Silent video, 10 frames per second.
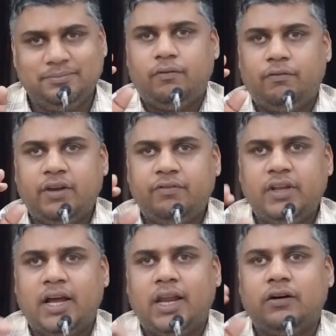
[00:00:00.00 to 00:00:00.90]
When we
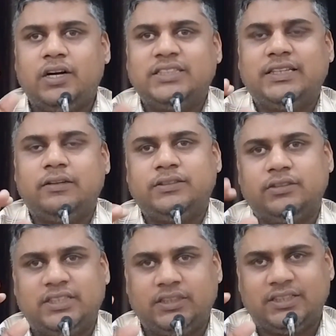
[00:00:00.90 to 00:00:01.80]
allow ourselves to
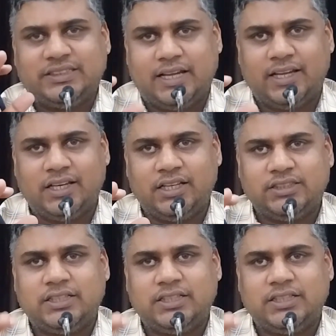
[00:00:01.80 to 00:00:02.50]
sit in silence,